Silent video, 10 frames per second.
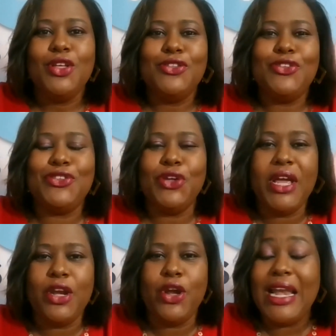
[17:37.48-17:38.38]
So,
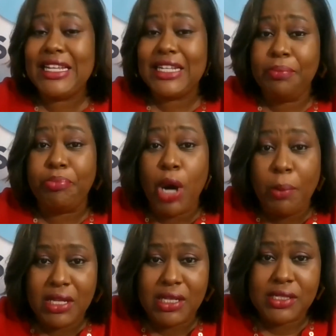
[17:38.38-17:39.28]
in our little
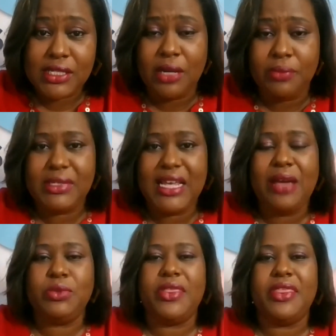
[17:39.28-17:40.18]
bubble,
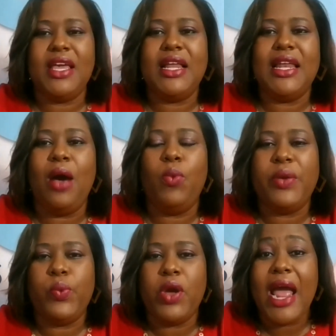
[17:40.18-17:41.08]
sometimes we think that
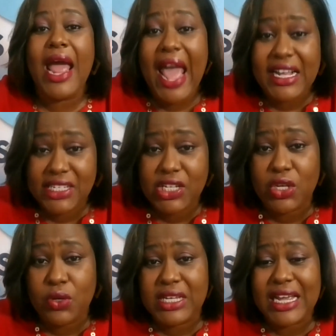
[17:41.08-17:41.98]
when we are
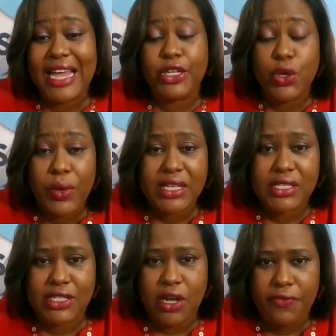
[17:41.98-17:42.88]
executing and doing
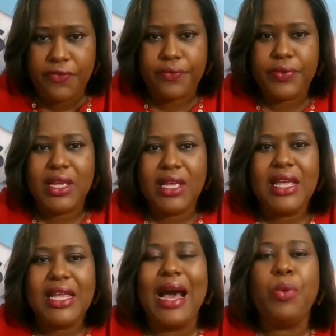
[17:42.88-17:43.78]
stuff,
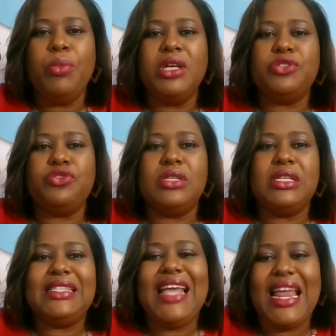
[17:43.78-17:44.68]
that we must
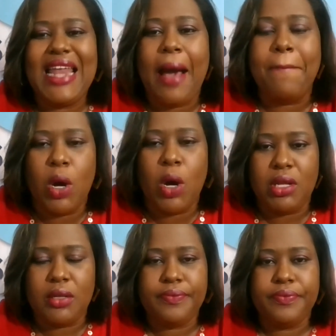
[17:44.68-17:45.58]
stay in that
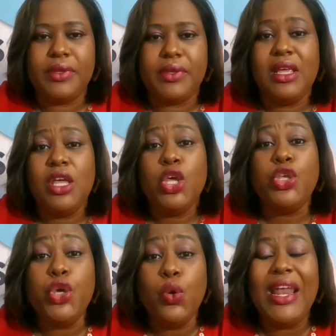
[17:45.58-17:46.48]
bubble.
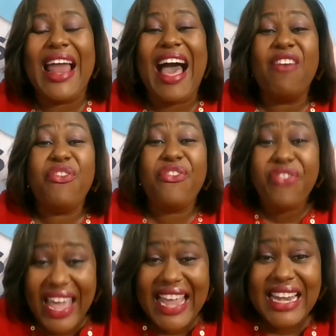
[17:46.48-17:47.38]
You will have
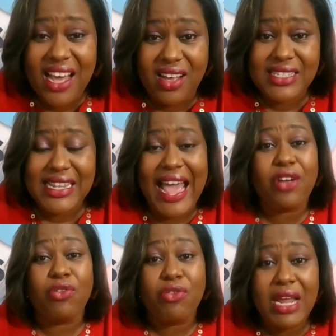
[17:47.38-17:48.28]
failures,
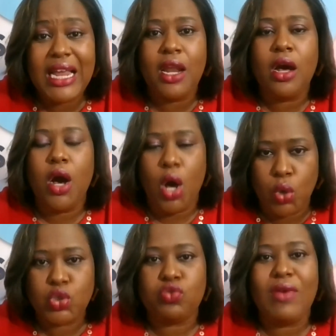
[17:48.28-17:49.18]
like real
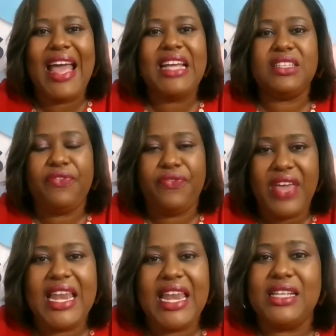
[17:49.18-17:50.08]
outright
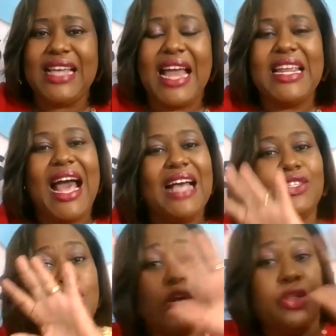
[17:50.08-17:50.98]
failures, and it has
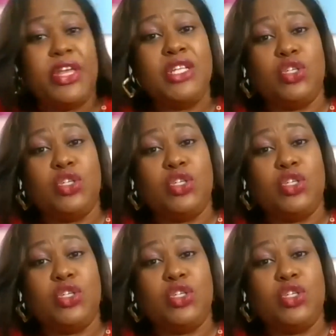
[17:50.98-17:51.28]
nothing